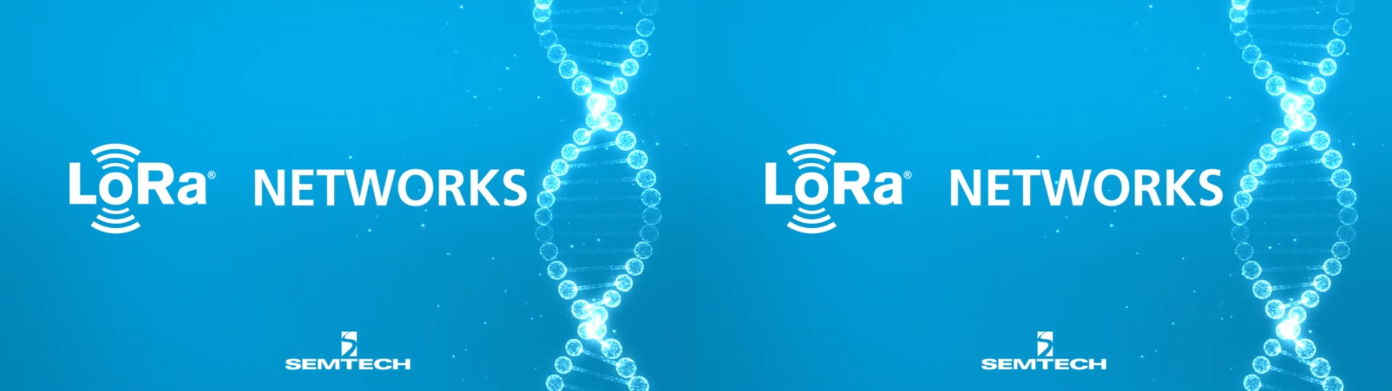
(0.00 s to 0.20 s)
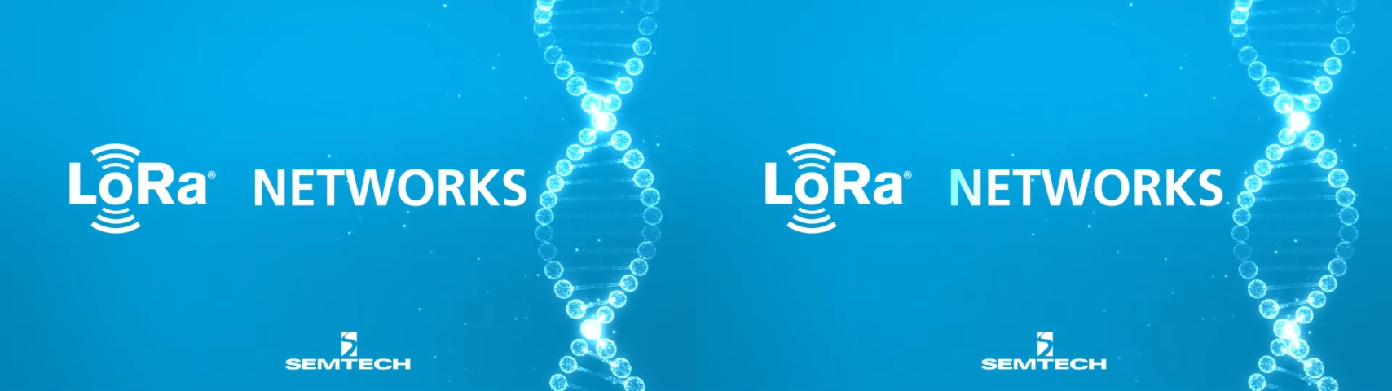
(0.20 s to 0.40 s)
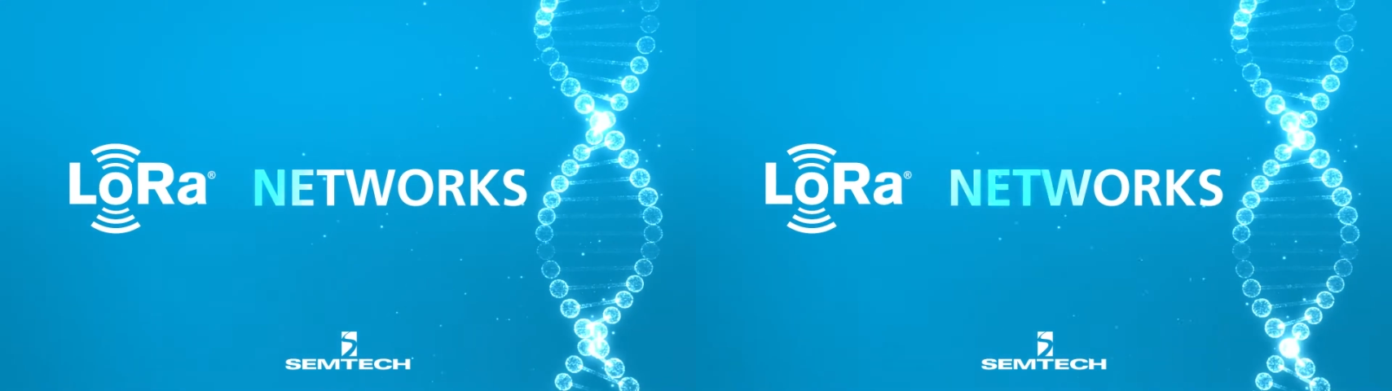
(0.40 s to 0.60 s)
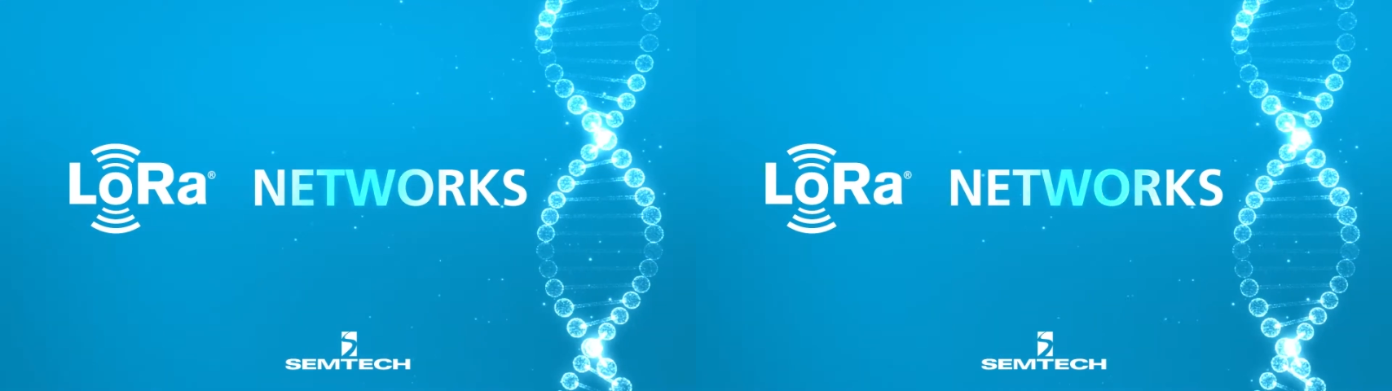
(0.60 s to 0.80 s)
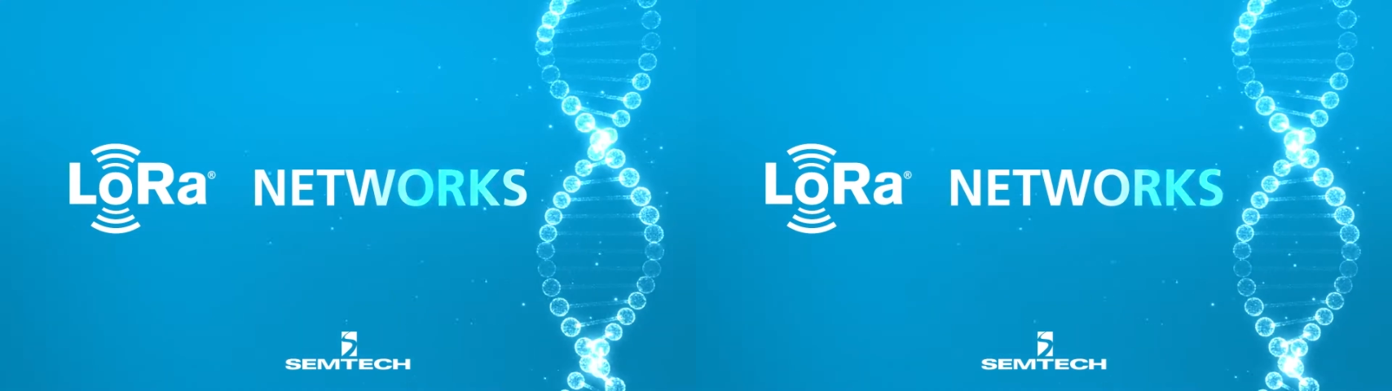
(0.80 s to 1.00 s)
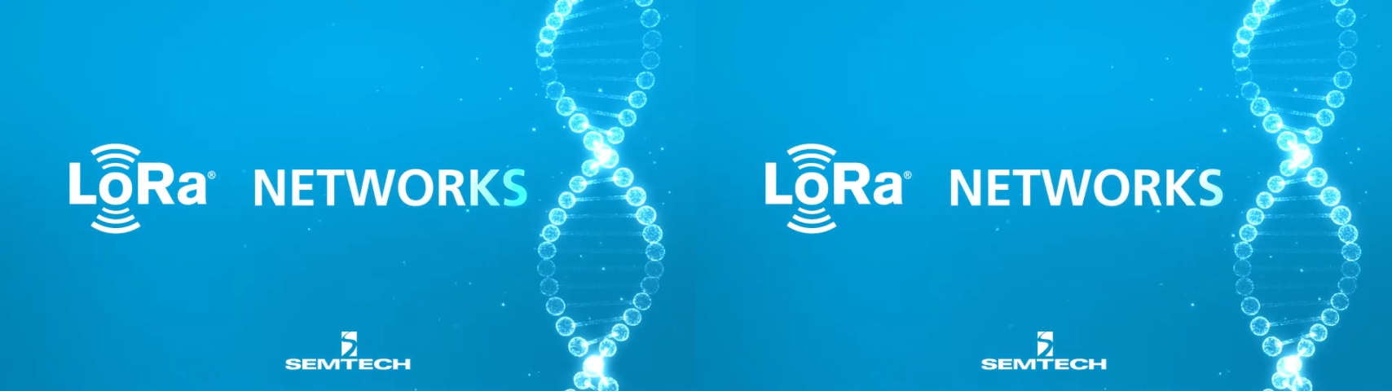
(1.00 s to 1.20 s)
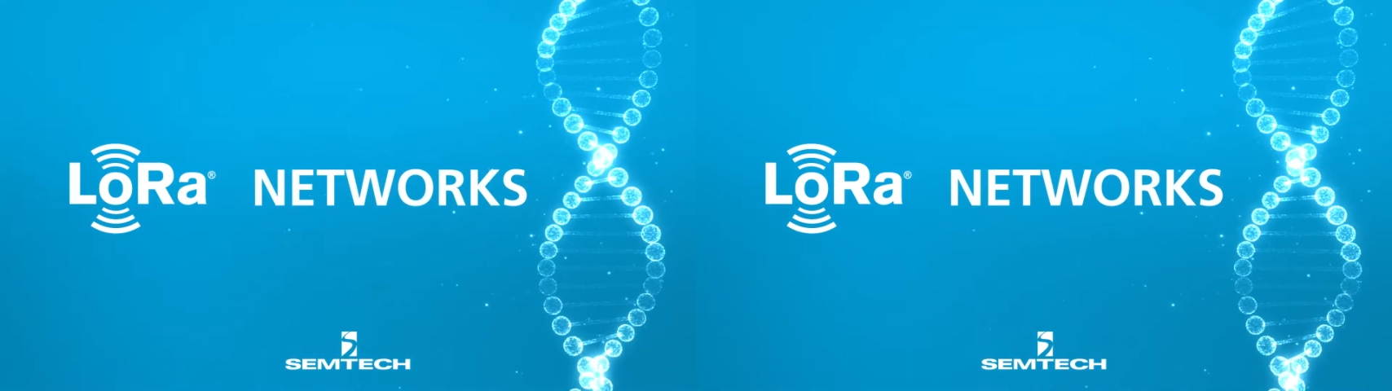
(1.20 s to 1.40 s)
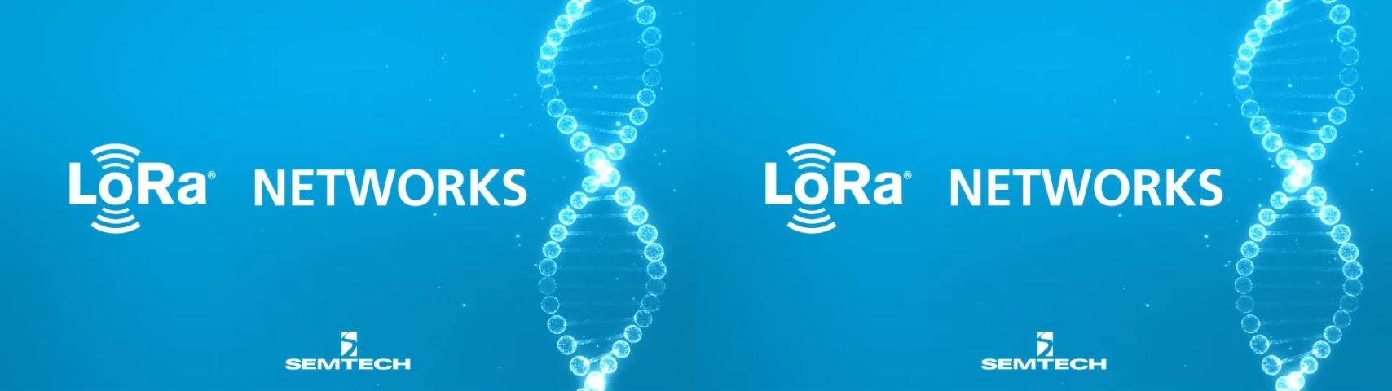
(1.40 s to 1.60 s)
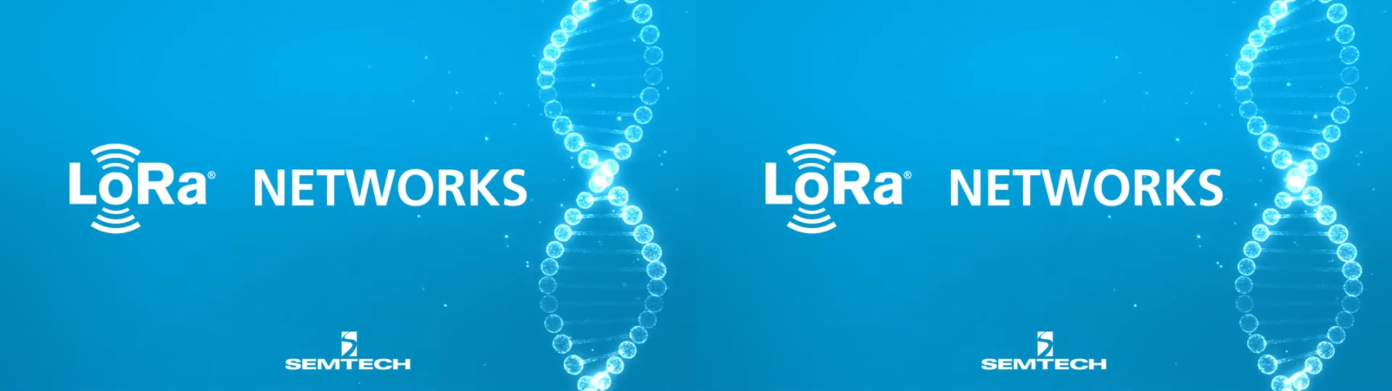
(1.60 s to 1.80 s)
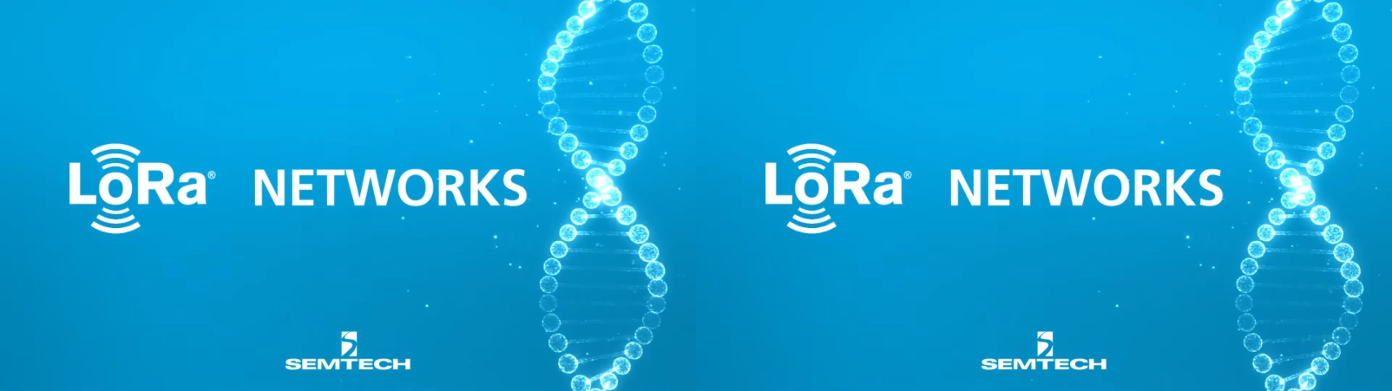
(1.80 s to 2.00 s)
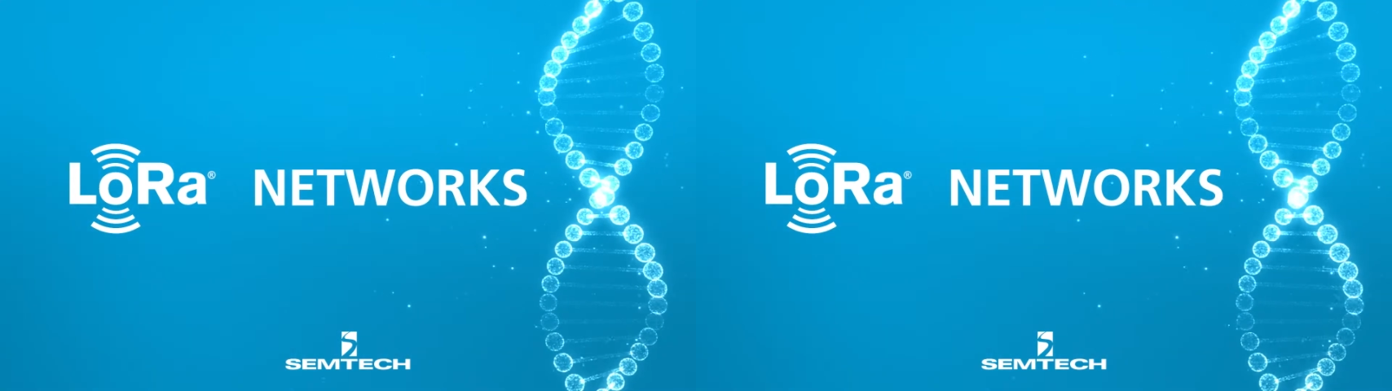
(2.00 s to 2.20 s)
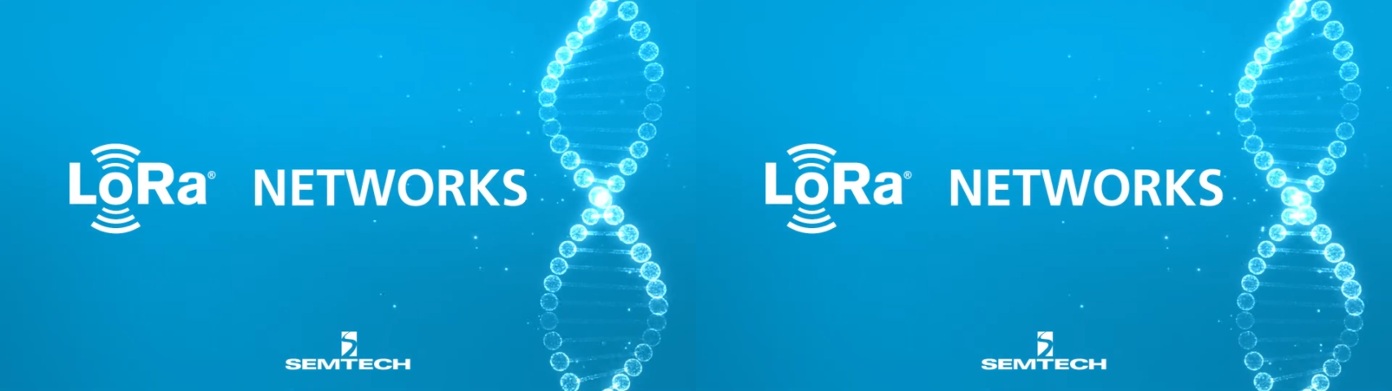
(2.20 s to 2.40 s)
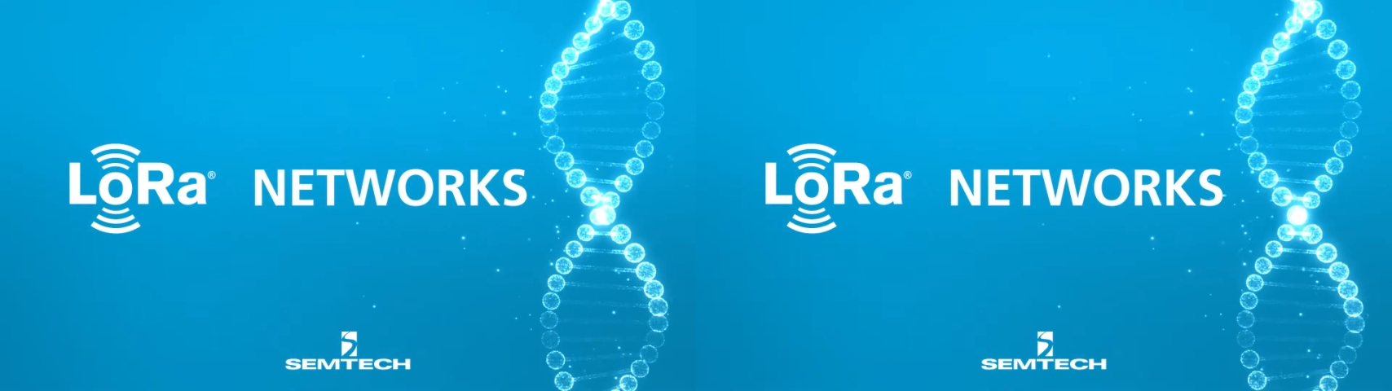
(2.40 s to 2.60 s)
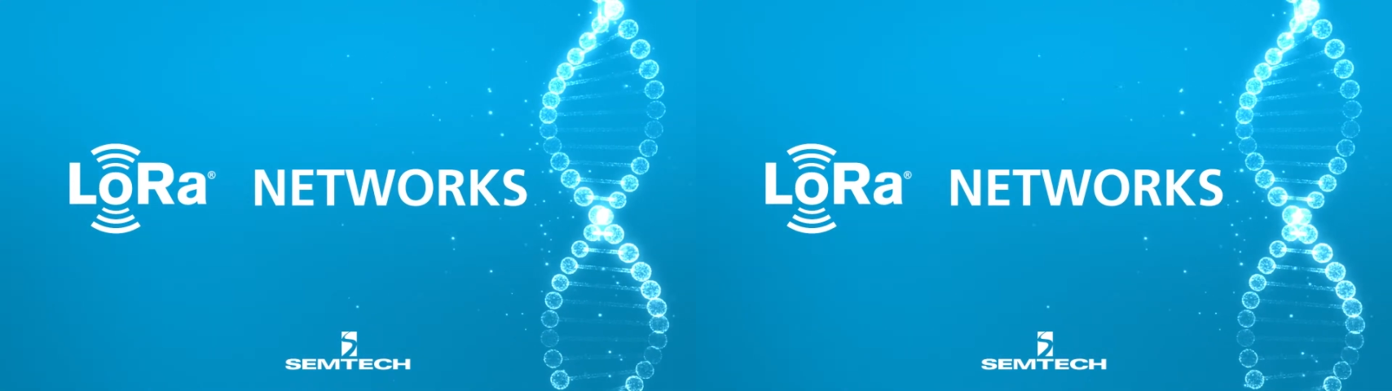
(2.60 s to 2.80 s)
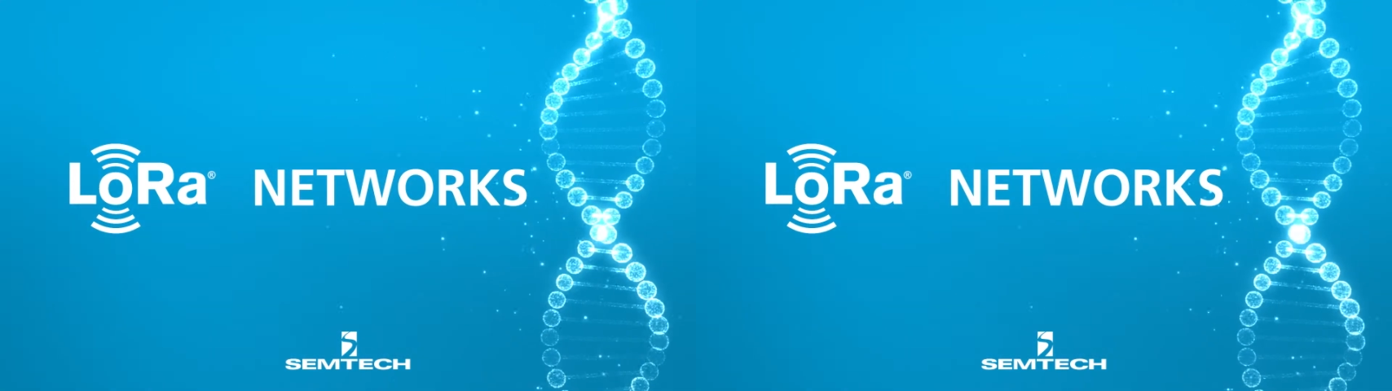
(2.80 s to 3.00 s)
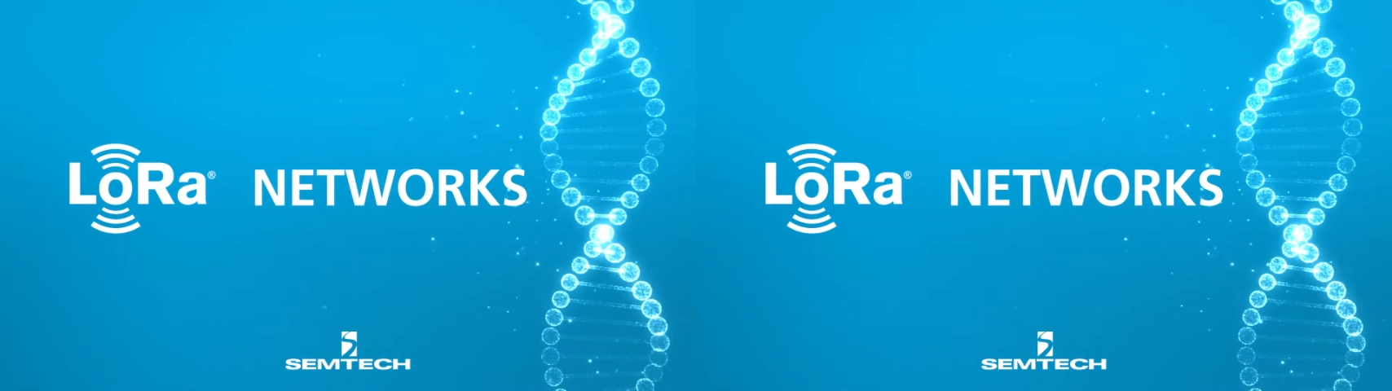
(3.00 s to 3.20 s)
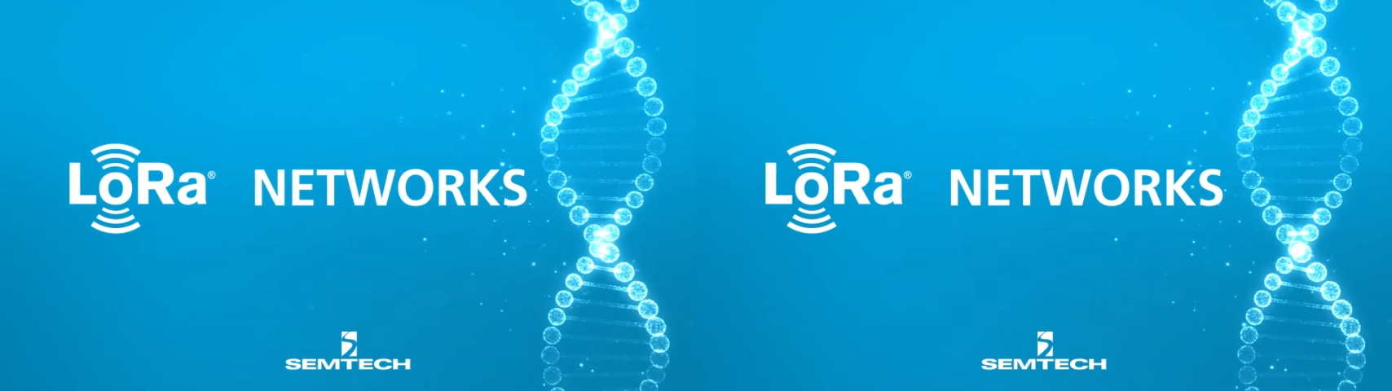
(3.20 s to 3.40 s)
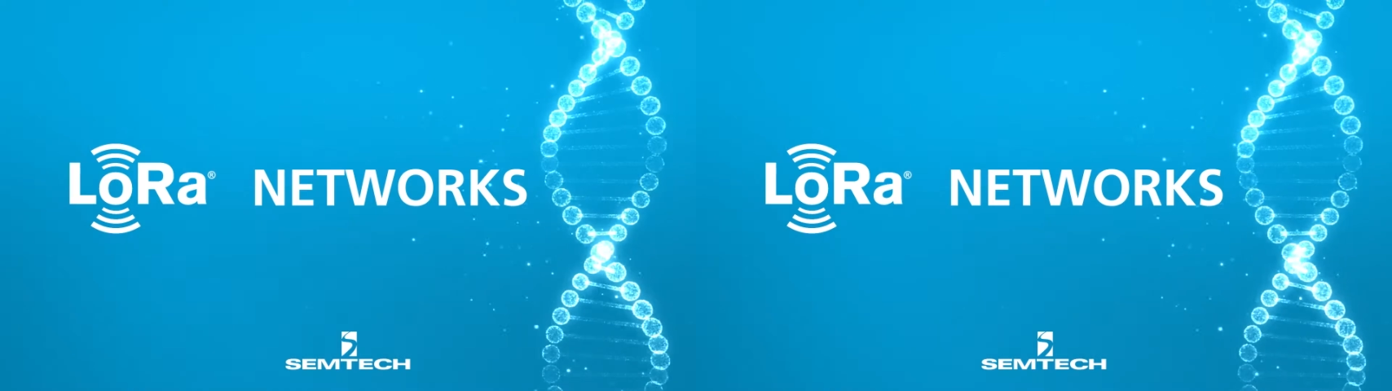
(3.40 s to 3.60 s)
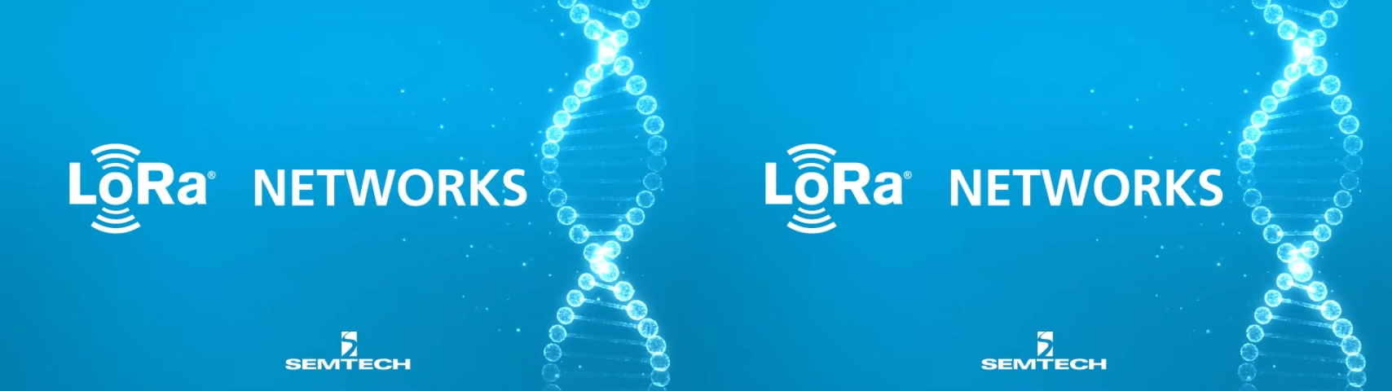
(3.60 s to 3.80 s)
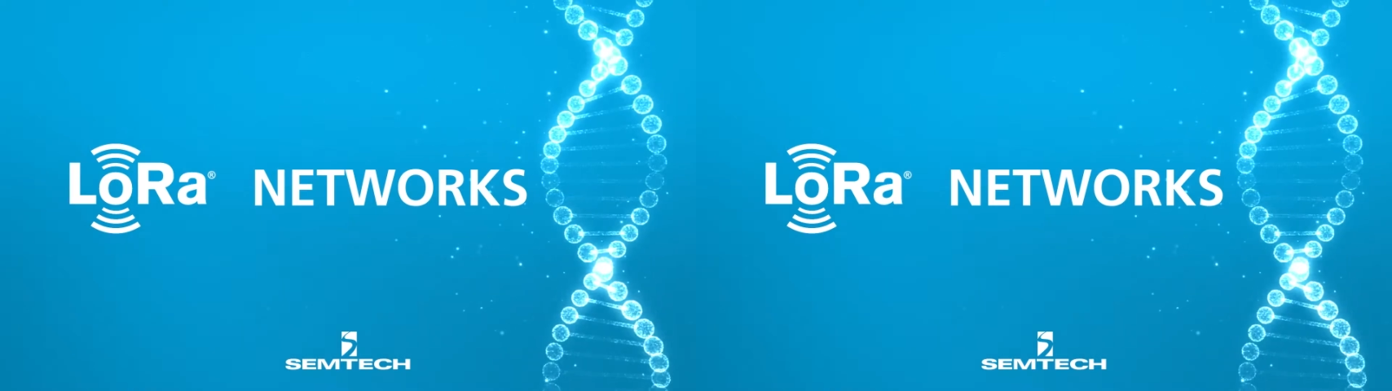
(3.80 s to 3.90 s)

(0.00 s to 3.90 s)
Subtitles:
No face is visible, so there are no lips to read.